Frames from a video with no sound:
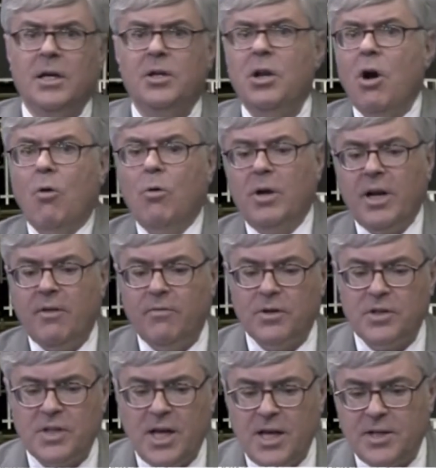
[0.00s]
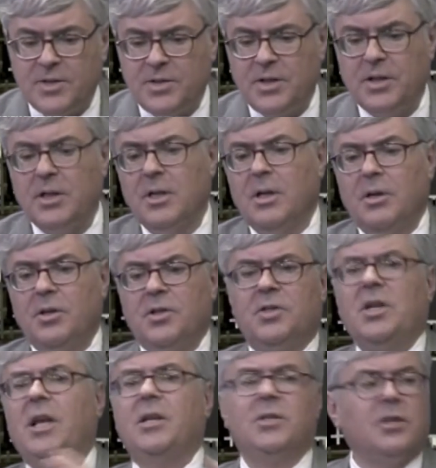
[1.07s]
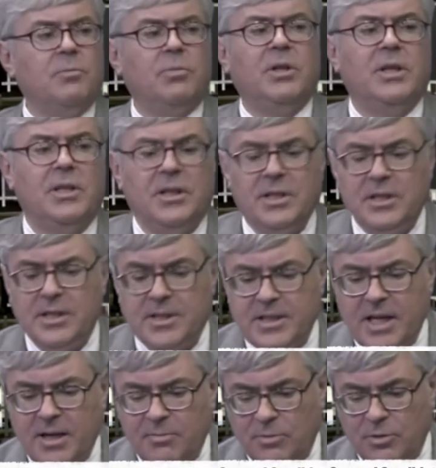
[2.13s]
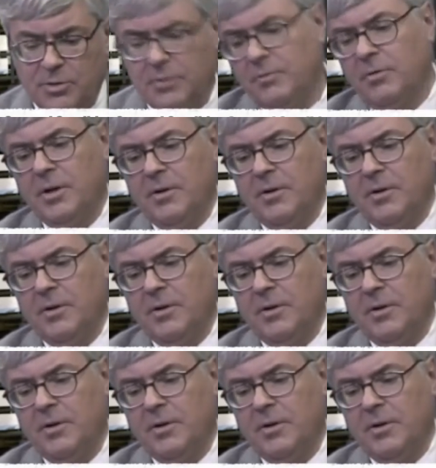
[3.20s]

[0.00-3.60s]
No one ever says that the state is completely disabled